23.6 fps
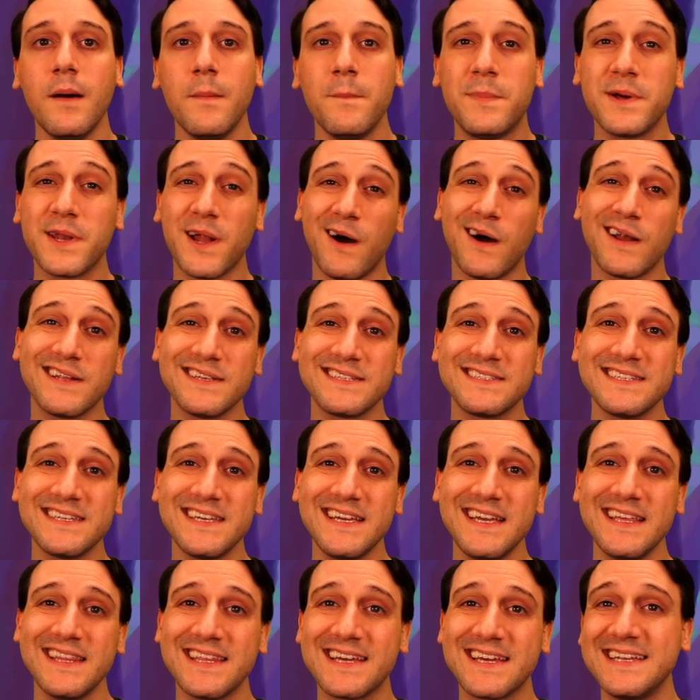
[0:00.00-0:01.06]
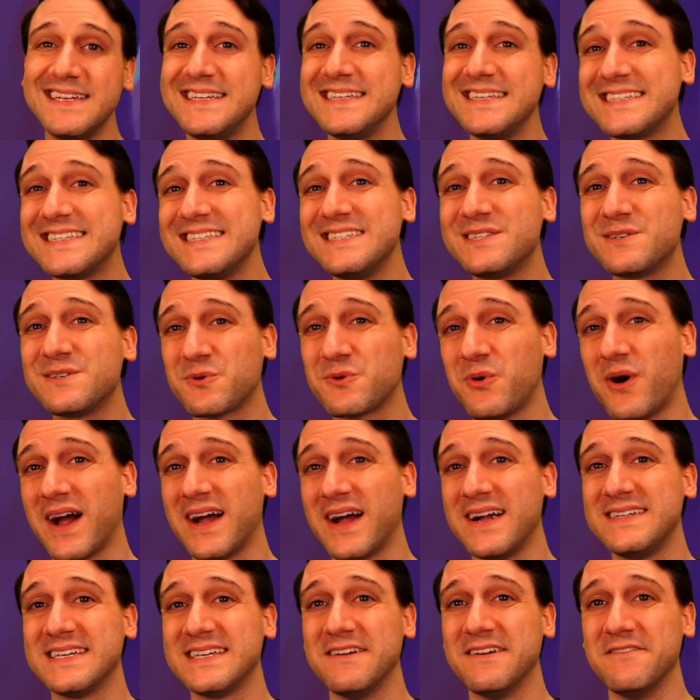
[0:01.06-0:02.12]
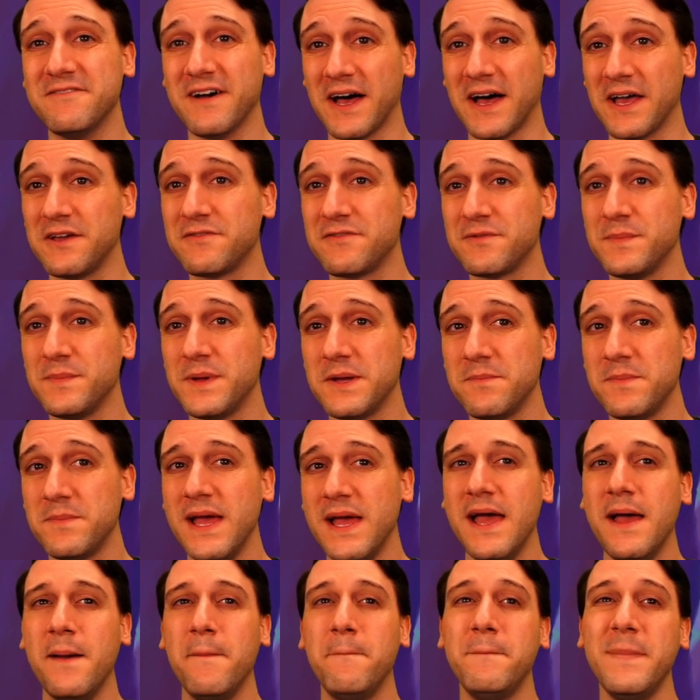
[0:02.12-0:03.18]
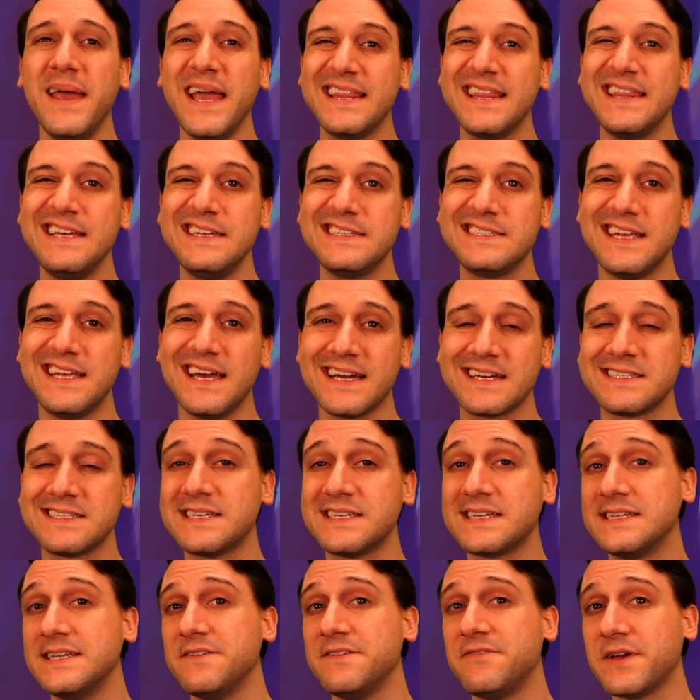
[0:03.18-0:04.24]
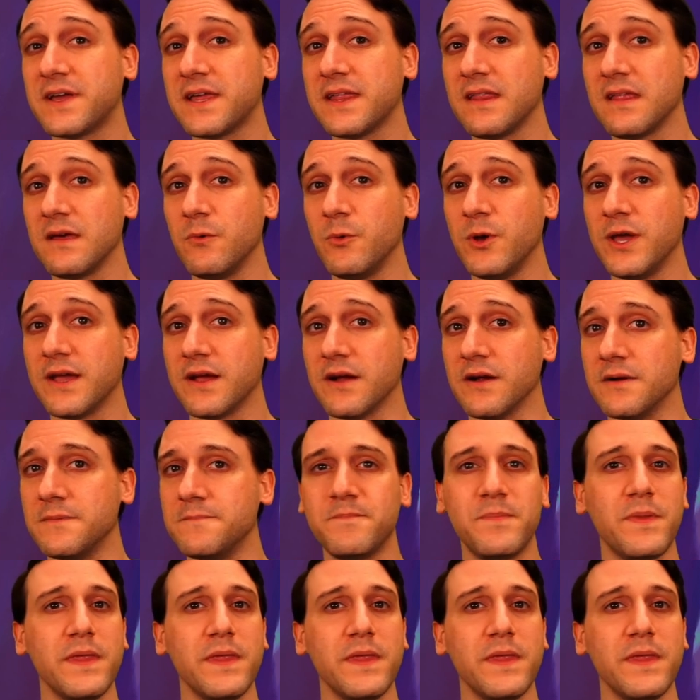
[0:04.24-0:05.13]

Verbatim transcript: But honestly, the conditions required to get value from him make these decks significantly weaker,